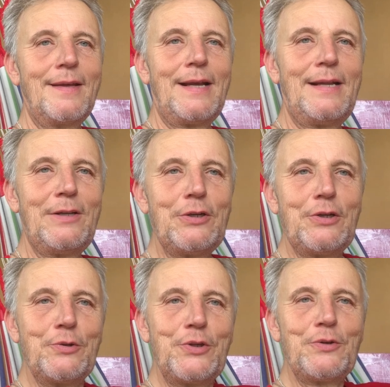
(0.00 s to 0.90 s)

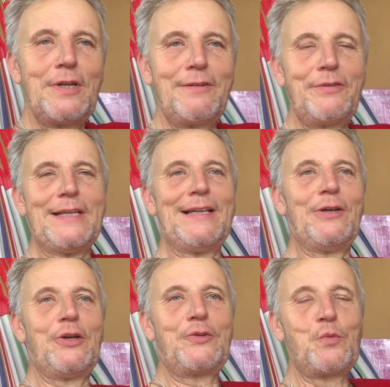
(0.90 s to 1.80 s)
Hello, you lovely
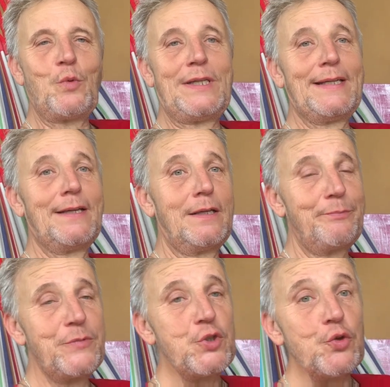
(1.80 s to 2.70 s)
lot.
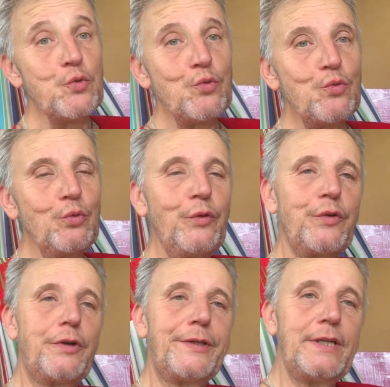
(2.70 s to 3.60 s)
Welcome to
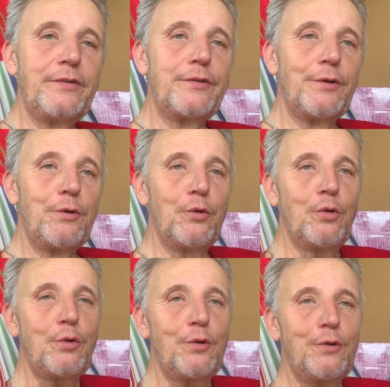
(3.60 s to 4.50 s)
Sonic Song
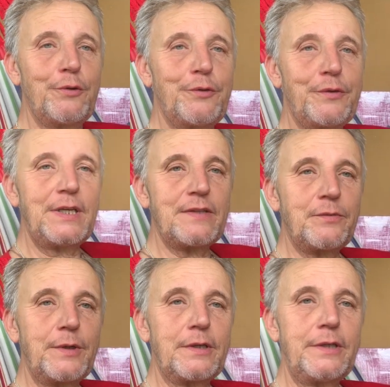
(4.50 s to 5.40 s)
Course.
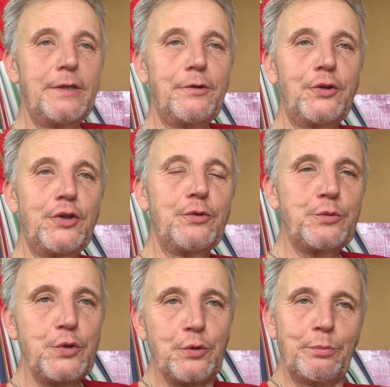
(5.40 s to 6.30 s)
Yes, we are here on
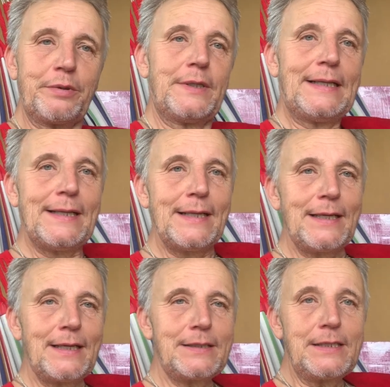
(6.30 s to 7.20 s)
YouTube.
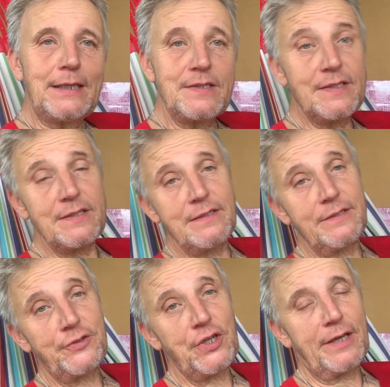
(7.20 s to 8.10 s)
And yes, this is
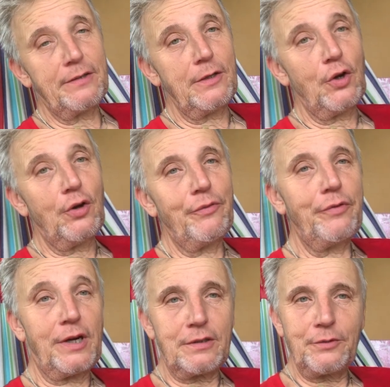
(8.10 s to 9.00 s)
a channel of
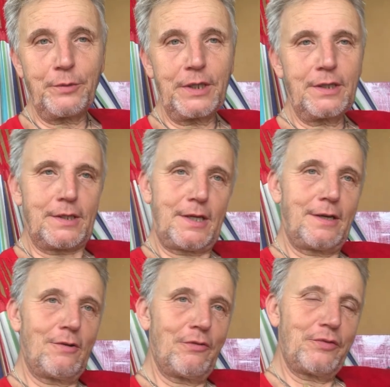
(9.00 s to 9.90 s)
heart
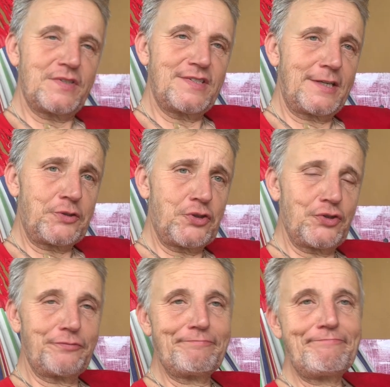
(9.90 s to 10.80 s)
awakening, of
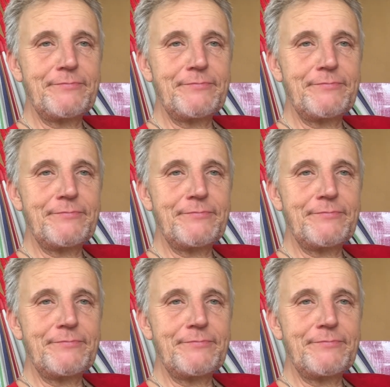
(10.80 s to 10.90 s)
ascension,